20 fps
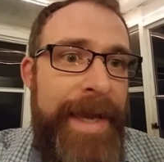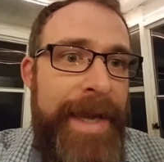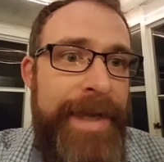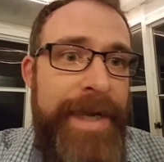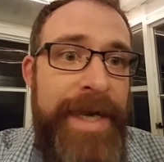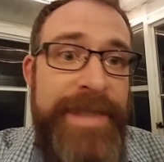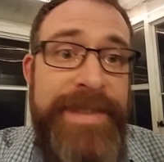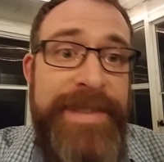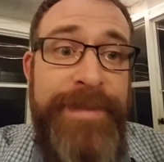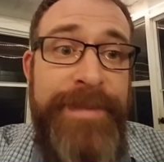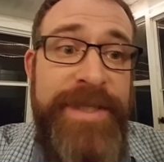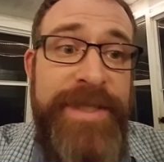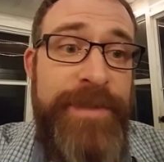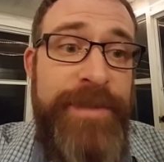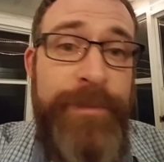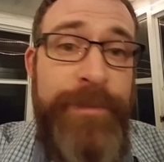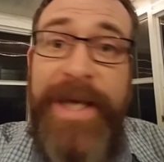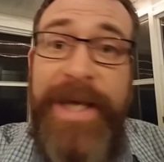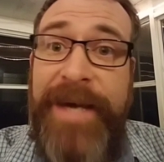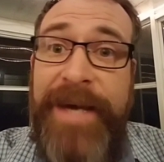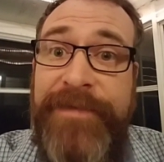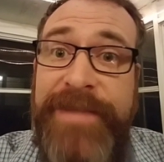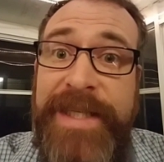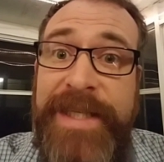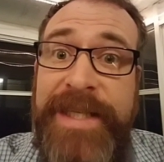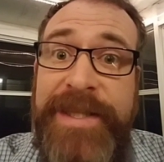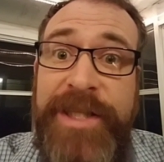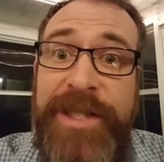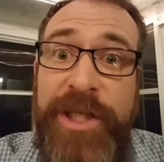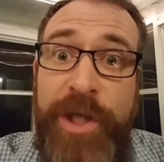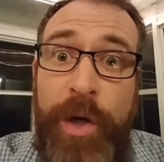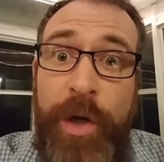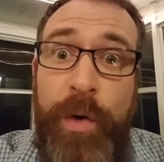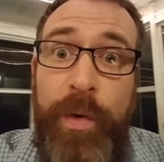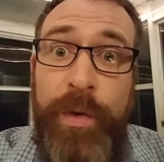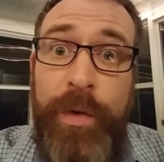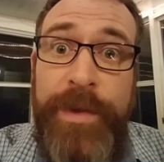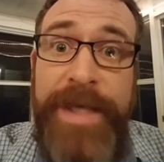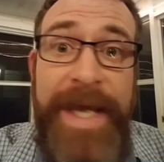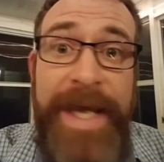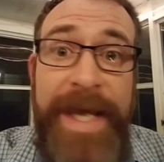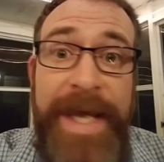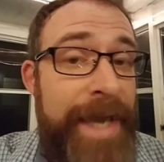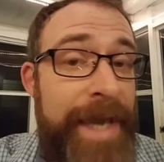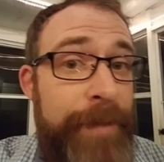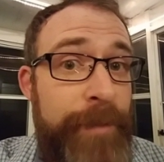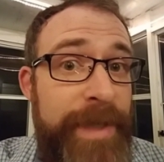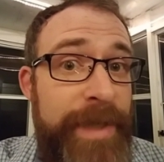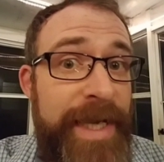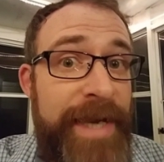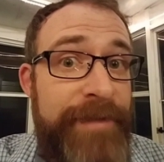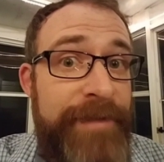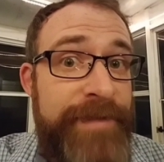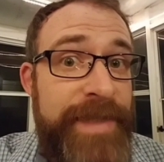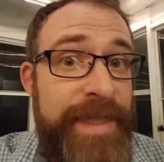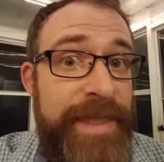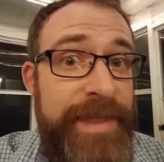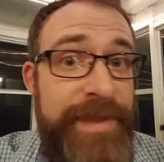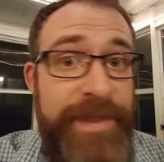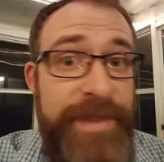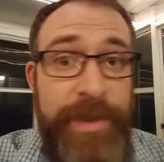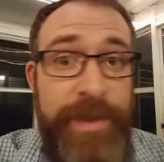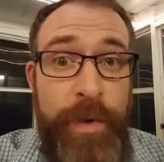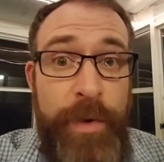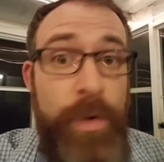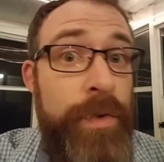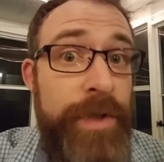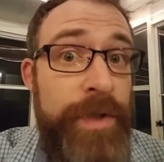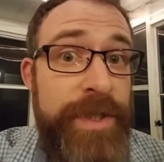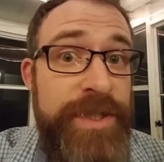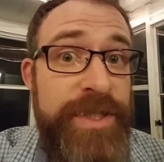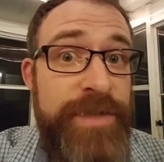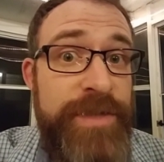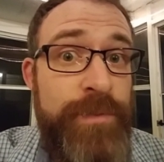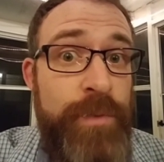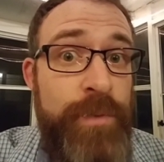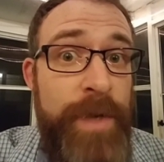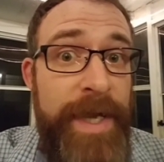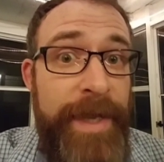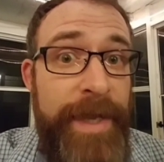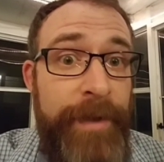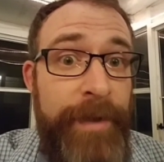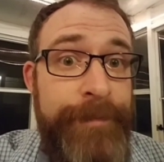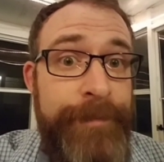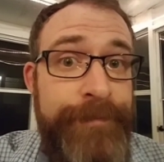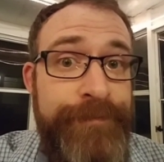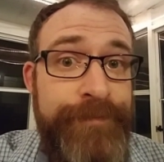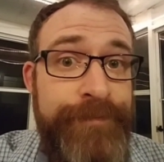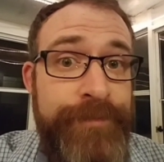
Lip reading: Not to mention we have to get the gold and we have to get the orange as well.